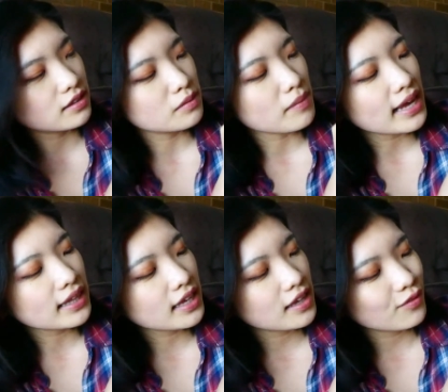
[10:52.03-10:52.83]
They're
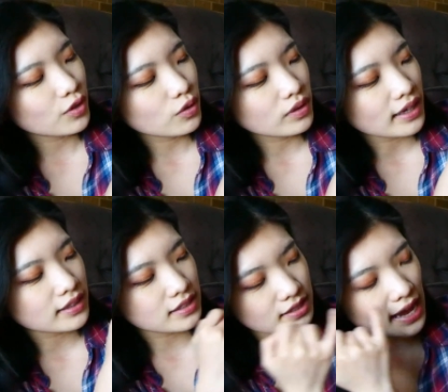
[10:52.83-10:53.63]
mainly give you like
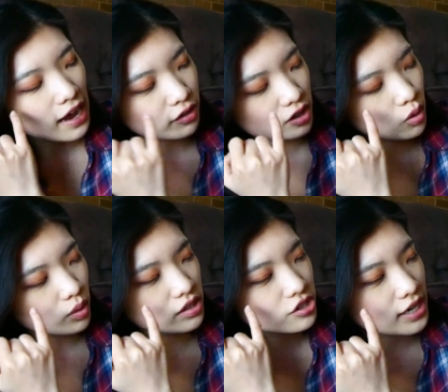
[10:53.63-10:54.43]
these outer
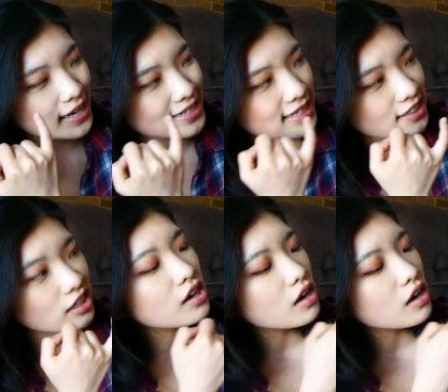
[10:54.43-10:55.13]
corner shades here,